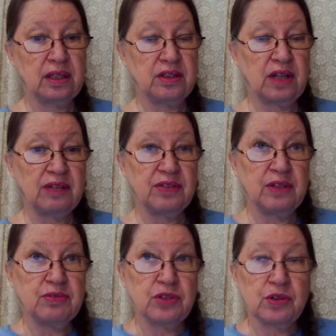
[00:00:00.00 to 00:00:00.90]
I
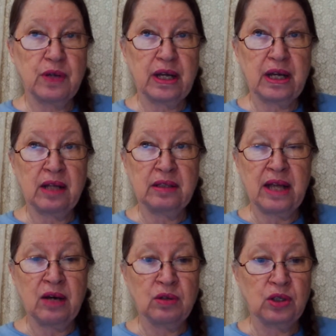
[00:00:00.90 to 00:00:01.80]
mean, for crying out
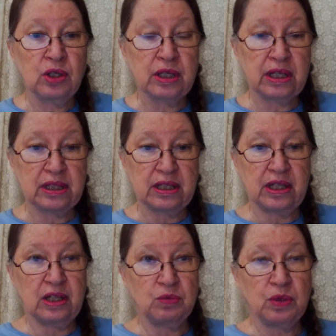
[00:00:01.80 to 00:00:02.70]
loud, look at
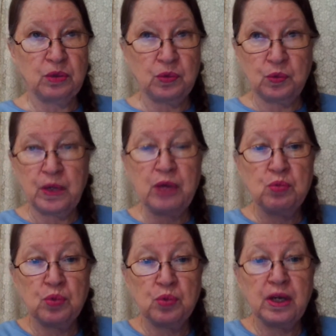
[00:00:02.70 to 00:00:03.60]

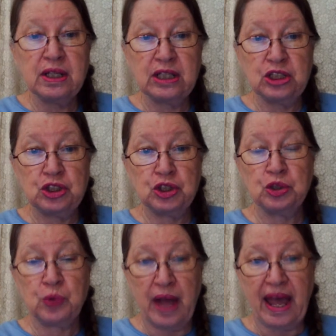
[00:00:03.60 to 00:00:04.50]
we really
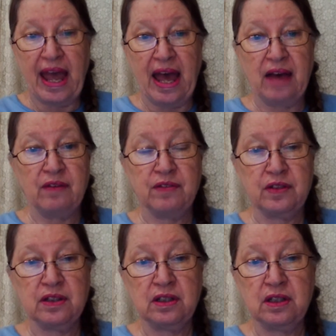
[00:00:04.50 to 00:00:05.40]
do have
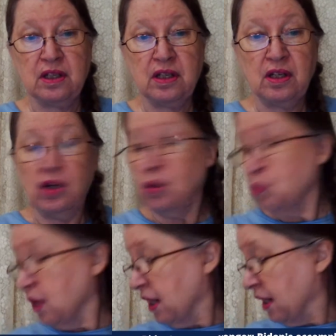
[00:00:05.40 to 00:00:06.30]

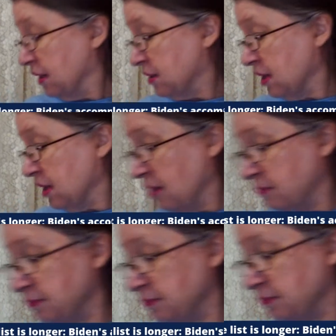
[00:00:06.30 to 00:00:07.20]
what
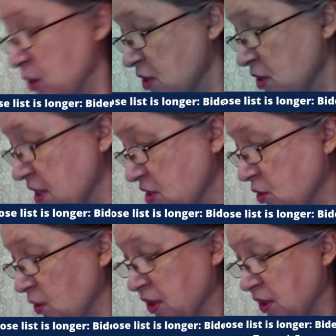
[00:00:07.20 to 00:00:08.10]
Moses
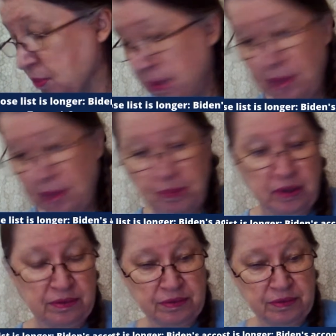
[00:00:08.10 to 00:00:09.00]
told the
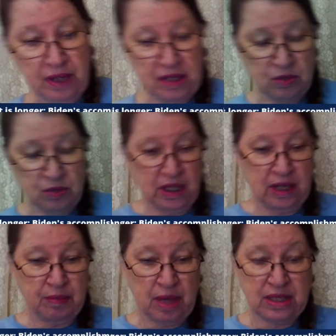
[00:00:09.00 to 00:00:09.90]
people as
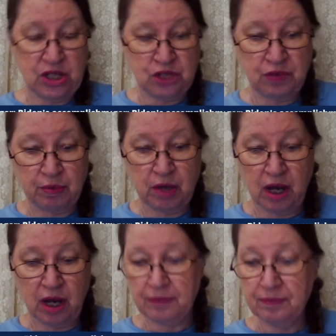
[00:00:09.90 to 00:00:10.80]
in a message from
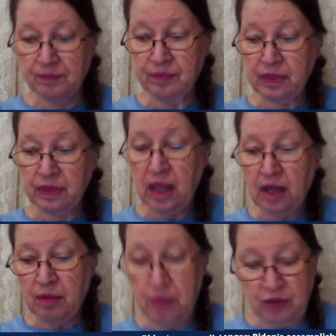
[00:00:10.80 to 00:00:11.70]
God
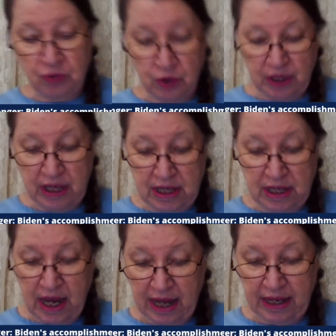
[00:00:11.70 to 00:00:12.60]
before he
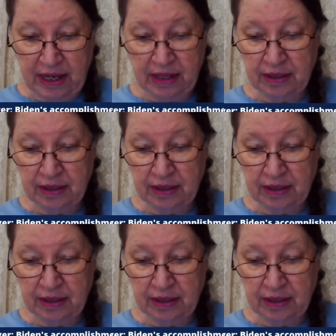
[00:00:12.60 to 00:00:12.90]
died.